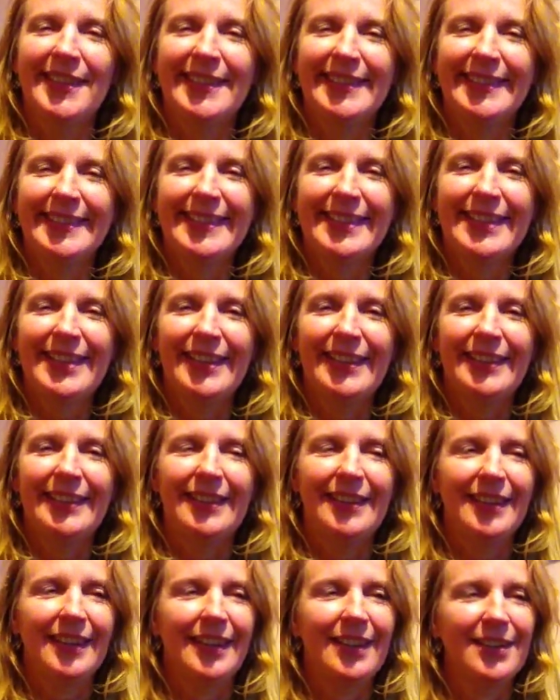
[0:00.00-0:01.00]
and
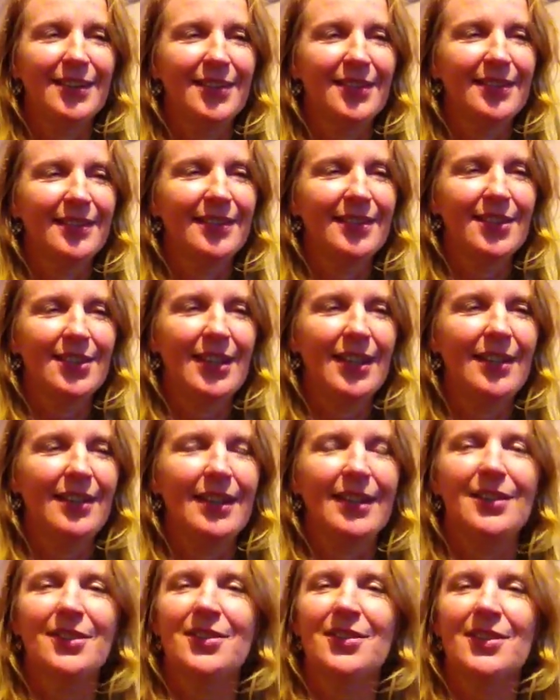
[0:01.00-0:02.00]
I can see
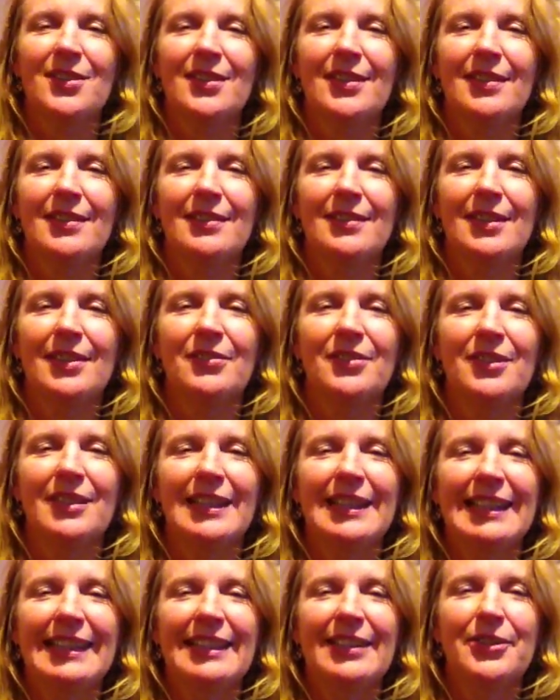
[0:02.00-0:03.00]
things
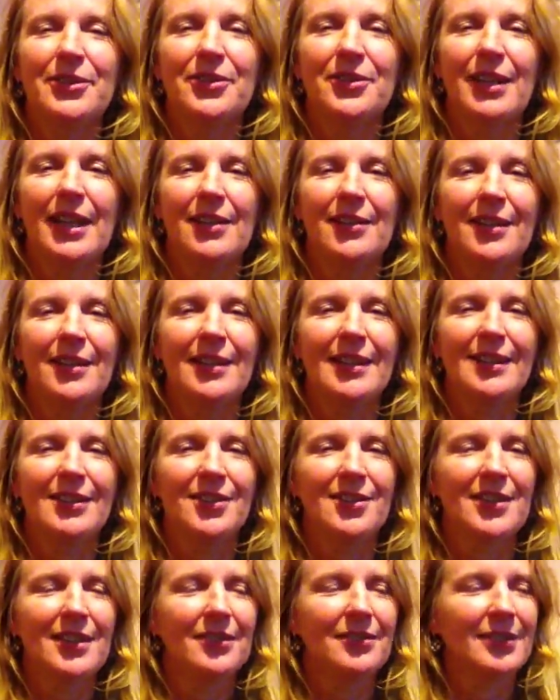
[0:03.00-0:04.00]
differently, ordinary
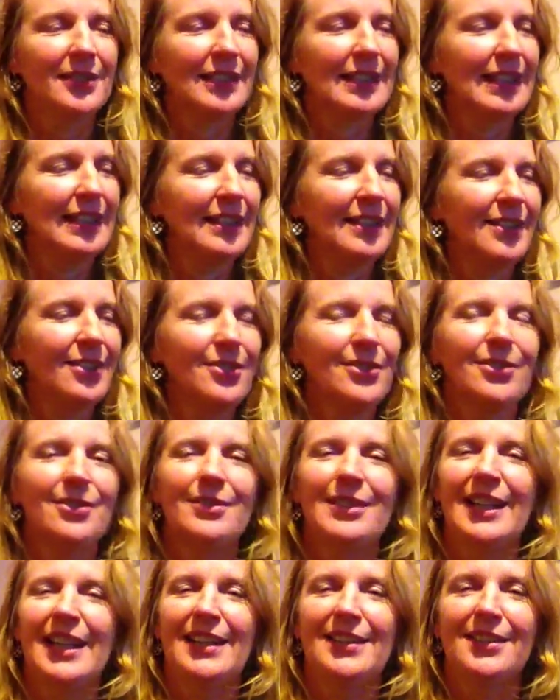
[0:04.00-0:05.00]
things differently
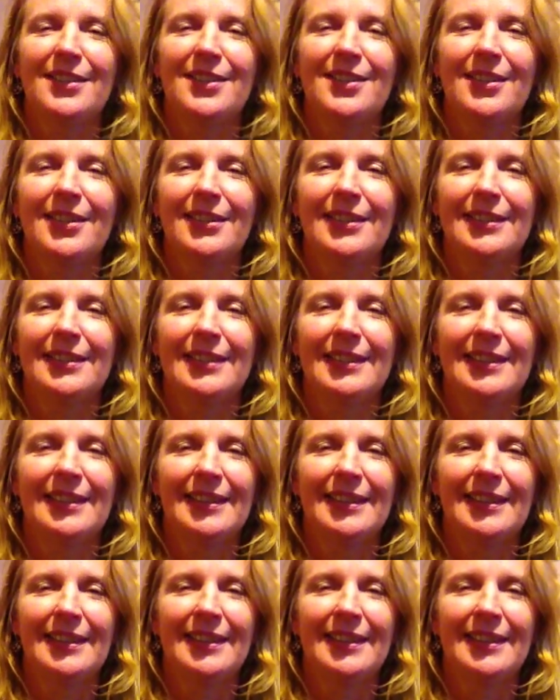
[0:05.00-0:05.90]
through the lens. And